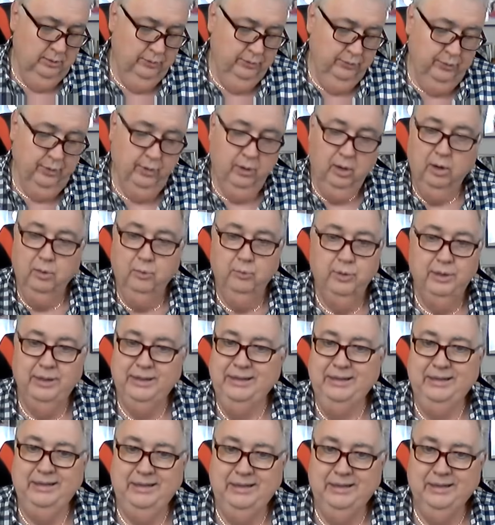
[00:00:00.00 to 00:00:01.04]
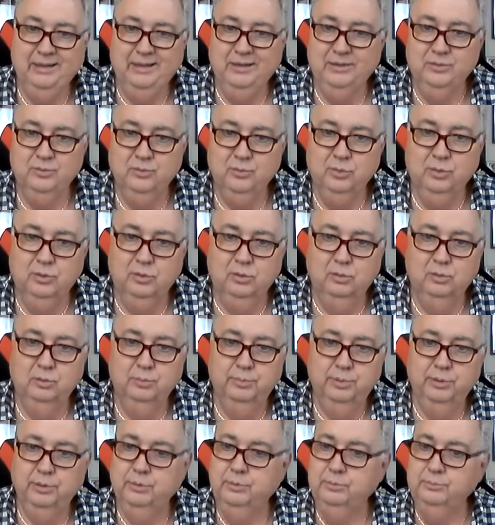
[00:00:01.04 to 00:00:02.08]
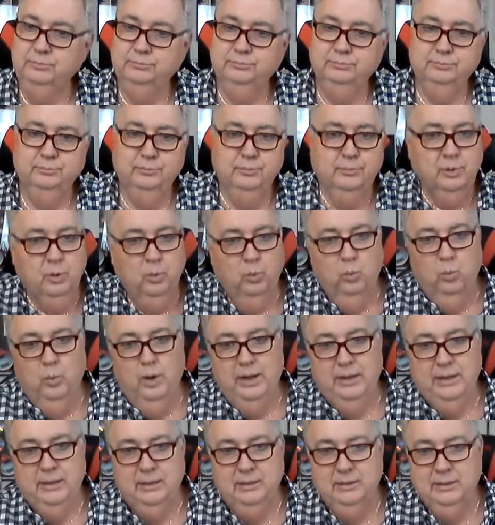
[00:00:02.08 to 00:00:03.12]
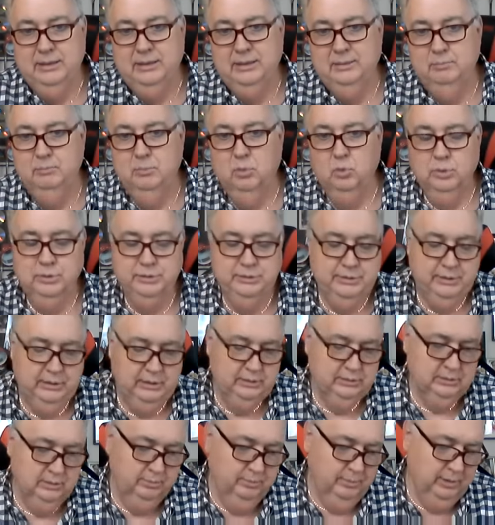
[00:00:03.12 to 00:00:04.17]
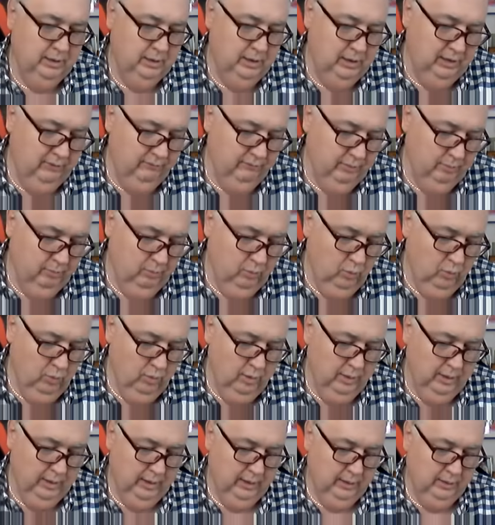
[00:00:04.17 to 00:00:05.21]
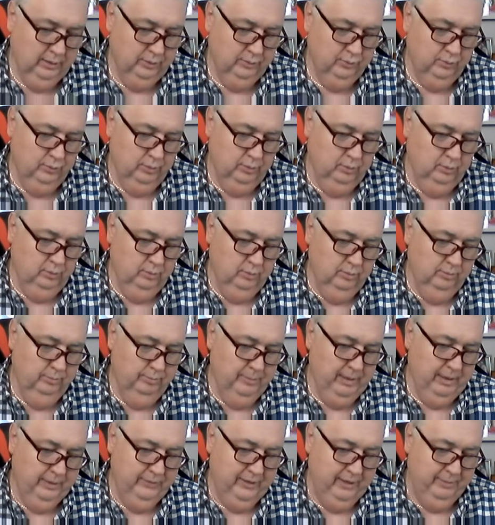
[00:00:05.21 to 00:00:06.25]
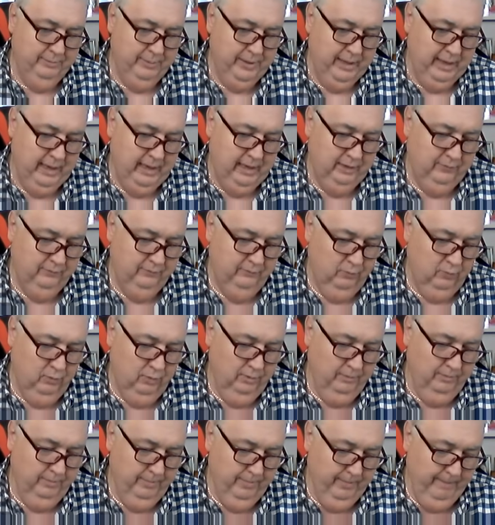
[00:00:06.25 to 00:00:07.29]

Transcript: They're already in control, but why not get more seats and be even more in control? Make that pad for them.